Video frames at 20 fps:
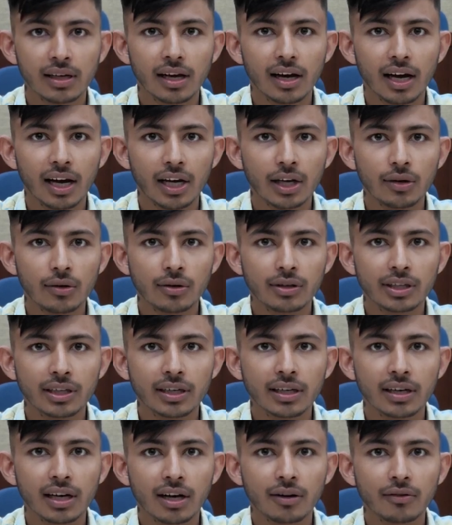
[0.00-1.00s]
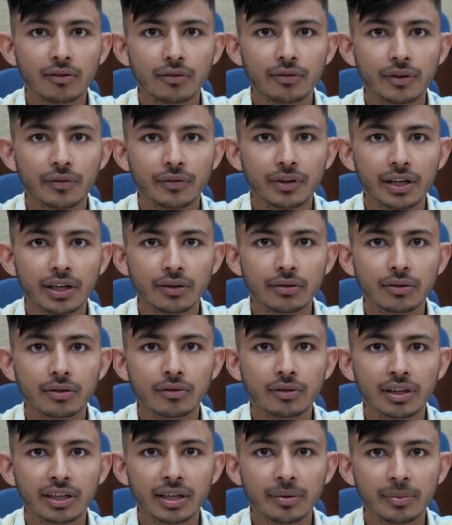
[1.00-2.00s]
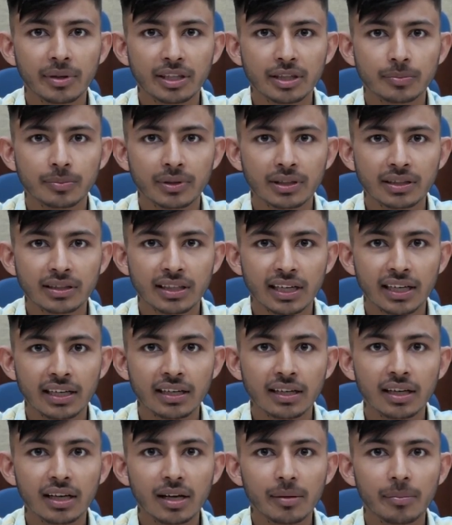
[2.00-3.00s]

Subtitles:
I allotted around 15 to 20 minutes per set,